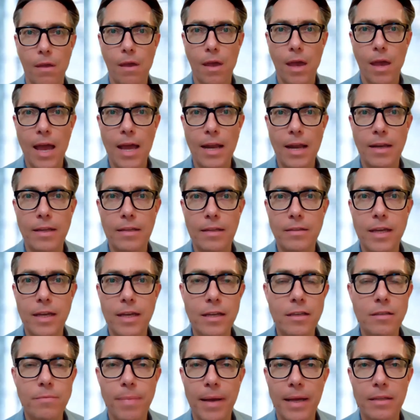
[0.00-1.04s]
Andy, take
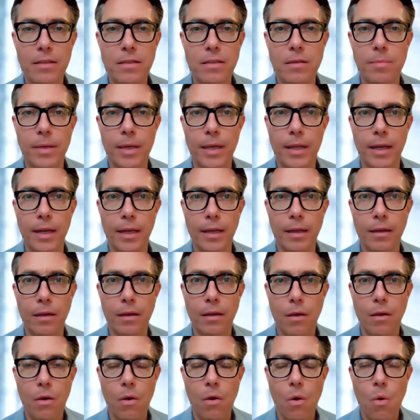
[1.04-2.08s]
us back to the beginning.
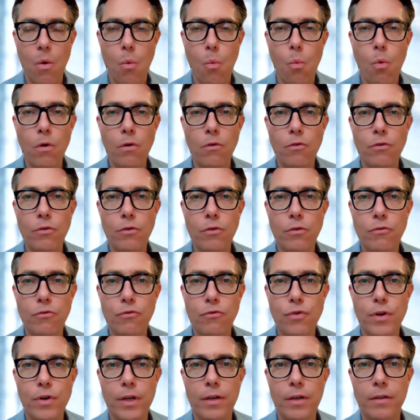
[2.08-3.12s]
What
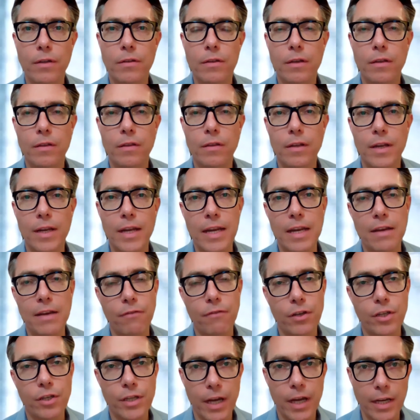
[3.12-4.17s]
triggered the need for
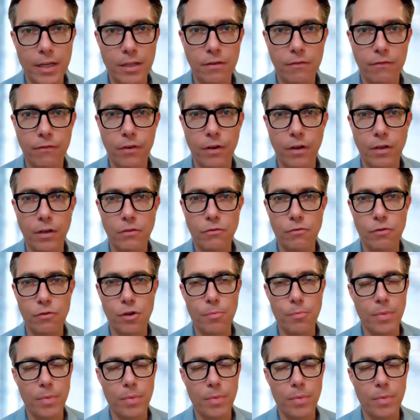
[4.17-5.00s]
change at FirstGroup,